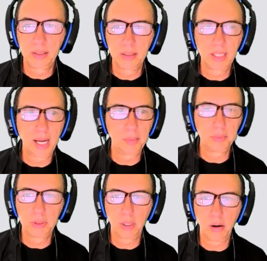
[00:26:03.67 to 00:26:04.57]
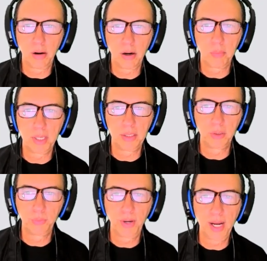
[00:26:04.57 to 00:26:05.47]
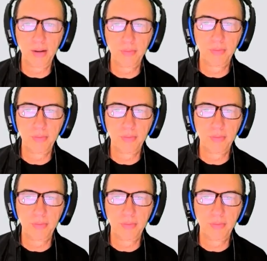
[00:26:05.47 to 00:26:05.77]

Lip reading: times R minus 5